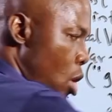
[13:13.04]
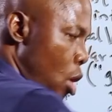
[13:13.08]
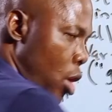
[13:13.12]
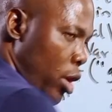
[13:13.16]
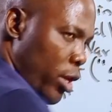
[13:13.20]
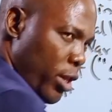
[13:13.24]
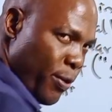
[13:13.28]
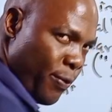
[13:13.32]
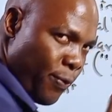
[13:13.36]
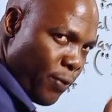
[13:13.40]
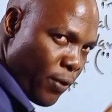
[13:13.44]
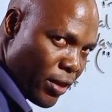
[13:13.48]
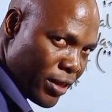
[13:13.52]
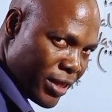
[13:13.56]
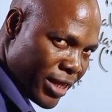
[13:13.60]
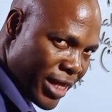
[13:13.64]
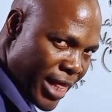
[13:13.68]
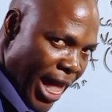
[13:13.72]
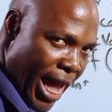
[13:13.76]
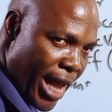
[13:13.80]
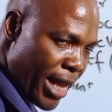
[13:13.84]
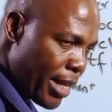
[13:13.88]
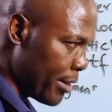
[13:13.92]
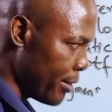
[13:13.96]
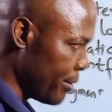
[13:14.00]
on the first
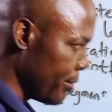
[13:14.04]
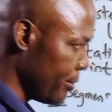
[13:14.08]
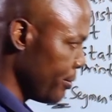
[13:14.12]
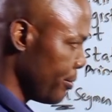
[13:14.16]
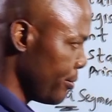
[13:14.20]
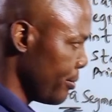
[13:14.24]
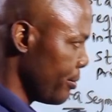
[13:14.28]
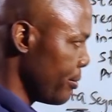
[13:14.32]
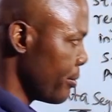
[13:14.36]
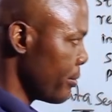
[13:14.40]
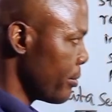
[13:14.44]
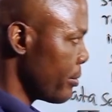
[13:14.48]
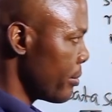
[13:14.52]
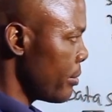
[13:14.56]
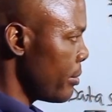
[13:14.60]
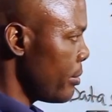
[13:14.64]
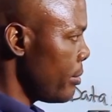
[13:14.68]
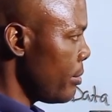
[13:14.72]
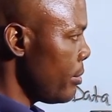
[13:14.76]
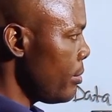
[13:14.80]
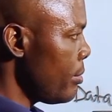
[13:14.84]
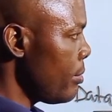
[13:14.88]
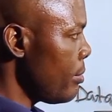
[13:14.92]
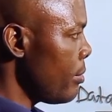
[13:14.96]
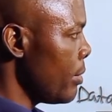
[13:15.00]
line.
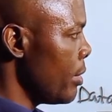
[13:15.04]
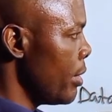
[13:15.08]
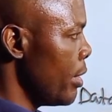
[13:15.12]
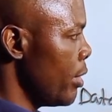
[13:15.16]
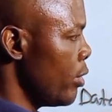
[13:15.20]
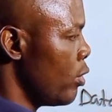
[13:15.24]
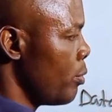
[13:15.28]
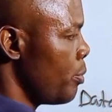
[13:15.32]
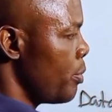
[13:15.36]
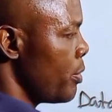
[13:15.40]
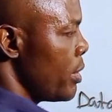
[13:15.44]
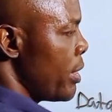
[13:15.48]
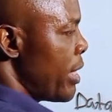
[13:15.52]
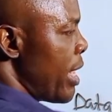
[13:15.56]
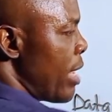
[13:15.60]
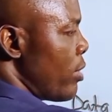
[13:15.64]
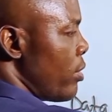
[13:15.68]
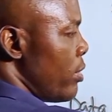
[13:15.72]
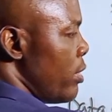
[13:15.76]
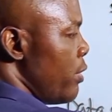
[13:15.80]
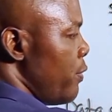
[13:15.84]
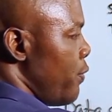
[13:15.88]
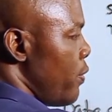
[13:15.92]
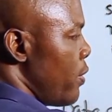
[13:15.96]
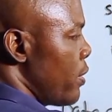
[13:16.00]
It will print it out
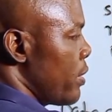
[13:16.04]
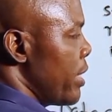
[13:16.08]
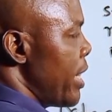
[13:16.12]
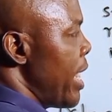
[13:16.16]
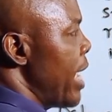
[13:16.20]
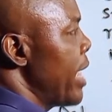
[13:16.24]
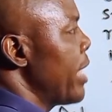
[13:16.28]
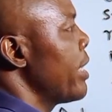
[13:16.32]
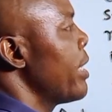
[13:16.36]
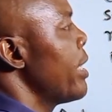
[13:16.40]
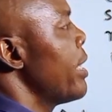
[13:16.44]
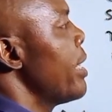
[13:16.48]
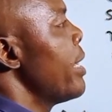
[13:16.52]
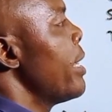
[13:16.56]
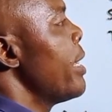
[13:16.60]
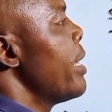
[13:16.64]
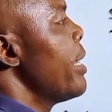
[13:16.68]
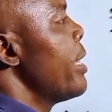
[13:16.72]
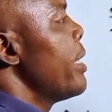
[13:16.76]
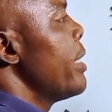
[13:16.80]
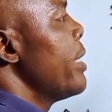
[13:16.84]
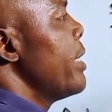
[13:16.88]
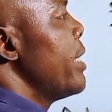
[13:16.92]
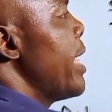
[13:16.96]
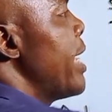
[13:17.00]
on the first line.
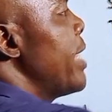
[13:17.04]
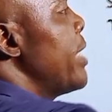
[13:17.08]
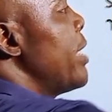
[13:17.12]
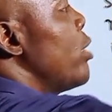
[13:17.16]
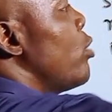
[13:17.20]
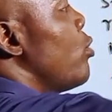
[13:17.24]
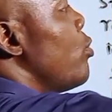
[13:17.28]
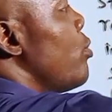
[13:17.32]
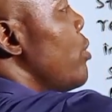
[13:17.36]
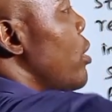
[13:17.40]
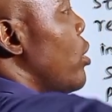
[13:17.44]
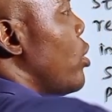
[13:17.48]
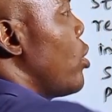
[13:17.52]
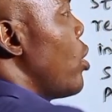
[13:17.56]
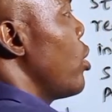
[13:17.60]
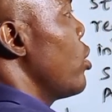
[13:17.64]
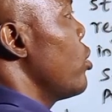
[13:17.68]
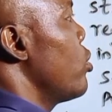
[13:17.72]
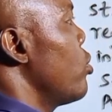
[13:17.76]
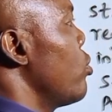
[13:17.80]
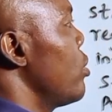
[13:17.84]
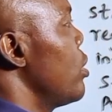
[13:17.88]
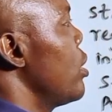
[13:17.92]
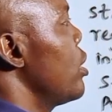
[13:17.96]
Then it will return to